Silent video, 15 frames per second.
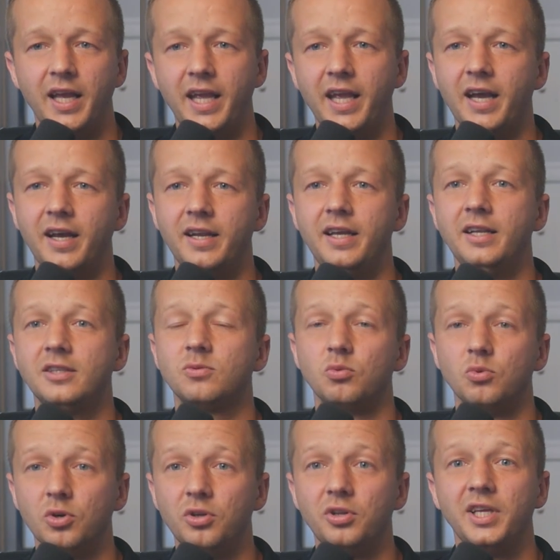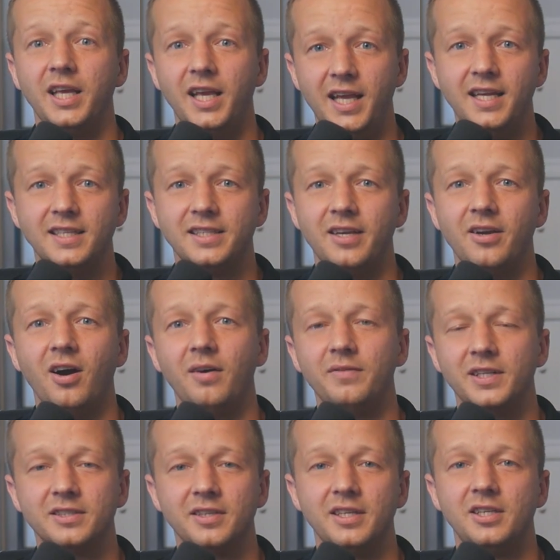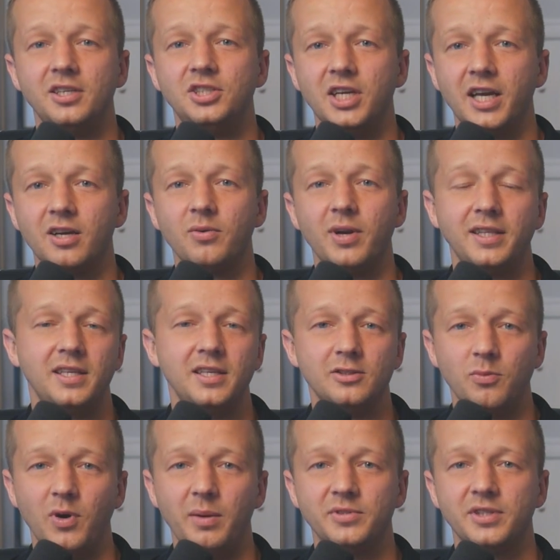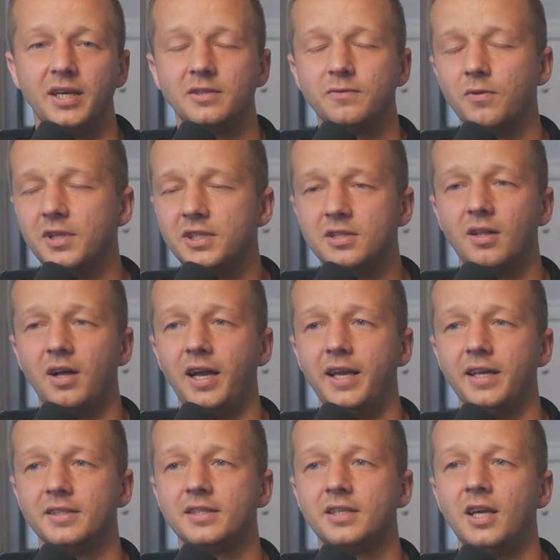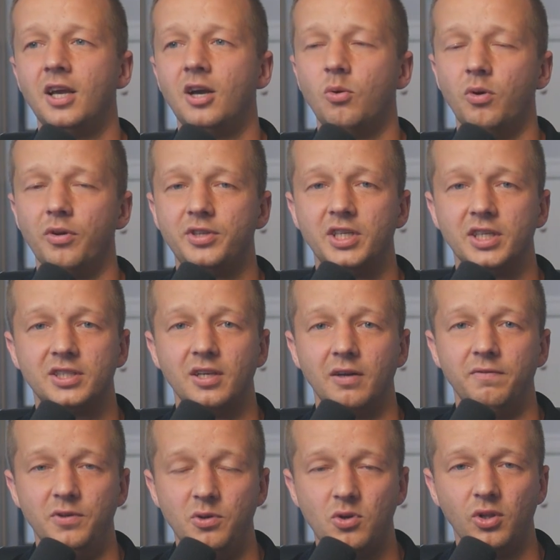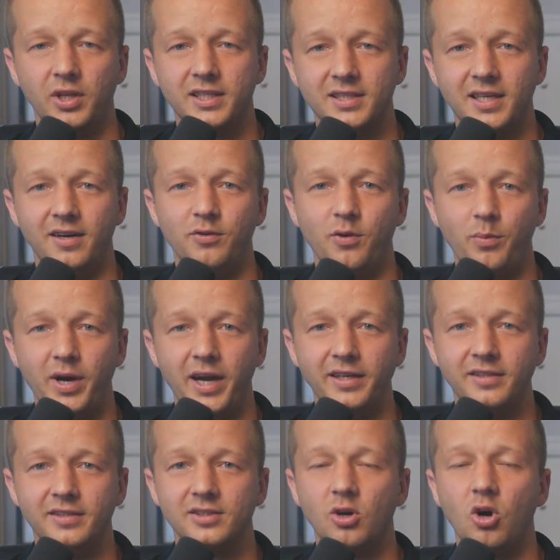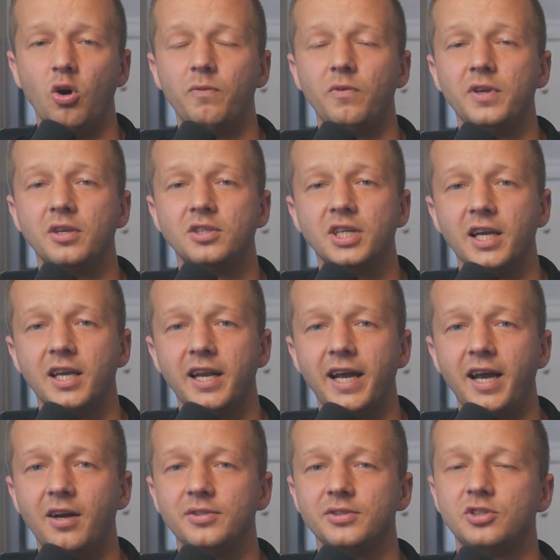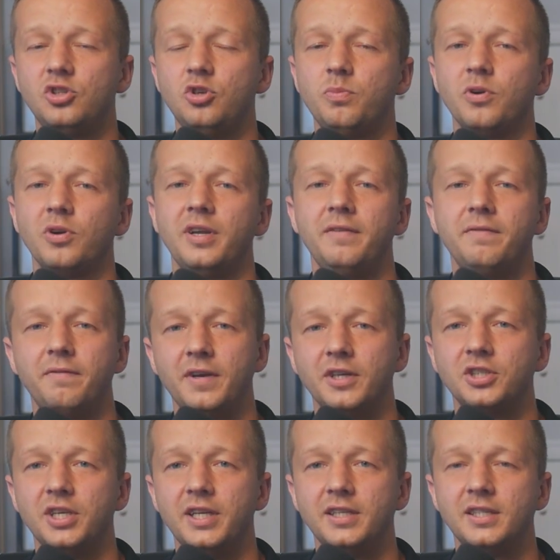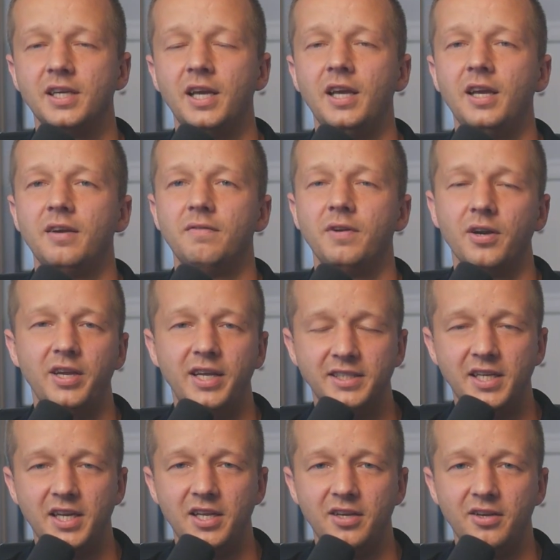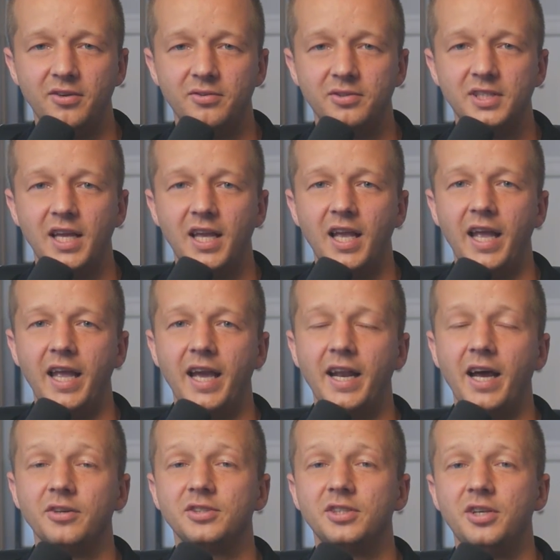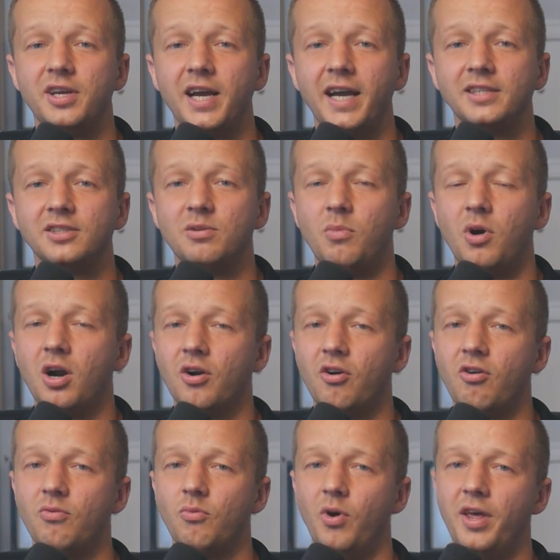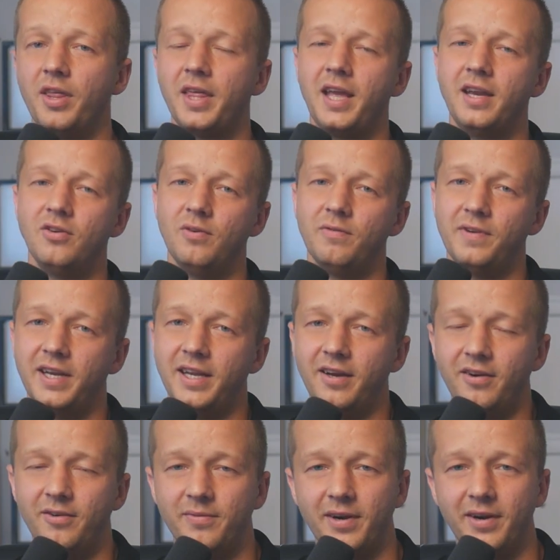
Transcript: And it's really easy, obviously, to generate these websites for these clients with just a few clicks of a button. So hopefully you check it out. Super efficient, very easy to use. And I'll see you guys tomorrow with a new video.